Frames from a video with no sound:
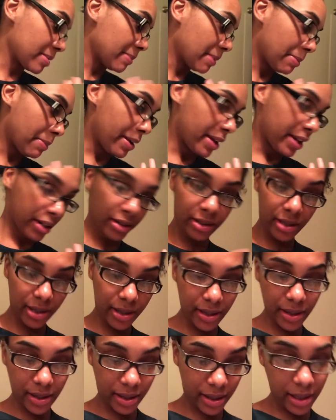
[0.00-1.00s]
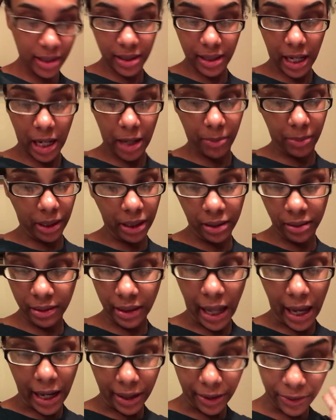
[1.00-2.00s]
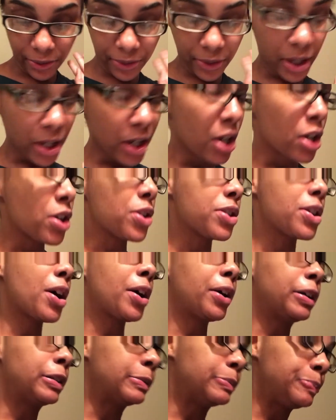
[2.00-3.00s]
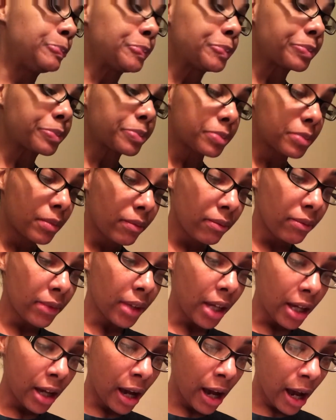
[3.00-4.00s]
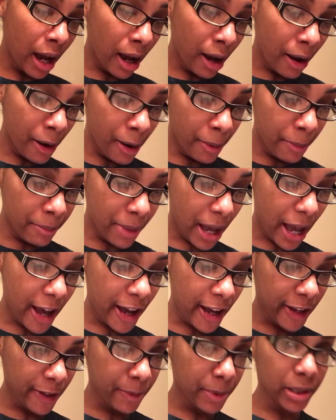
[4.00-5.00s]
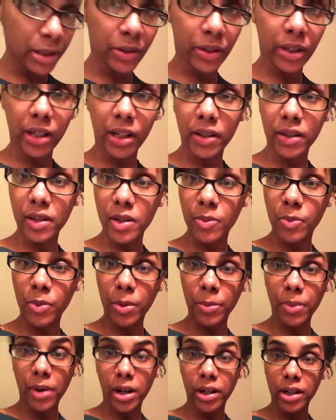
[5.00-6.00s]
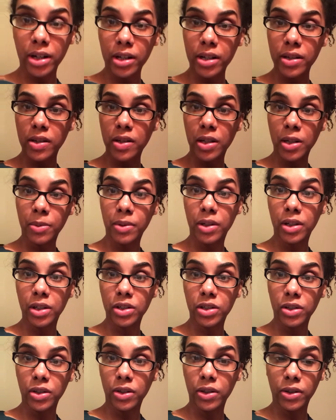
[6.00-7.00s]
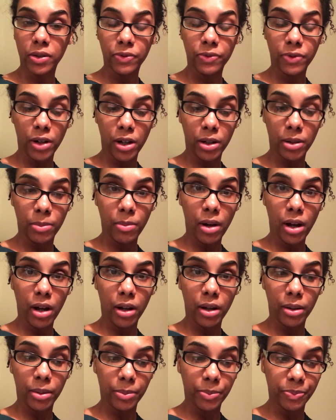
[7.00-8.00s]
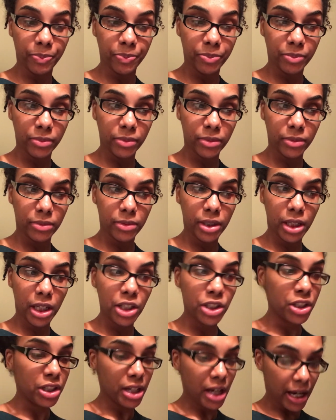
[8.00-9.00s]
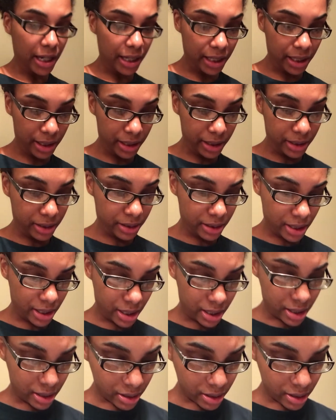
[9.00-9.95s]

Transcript: about my hair. This can't be life. So I have been looking at this one product. It's a deep conditioner from TGIN.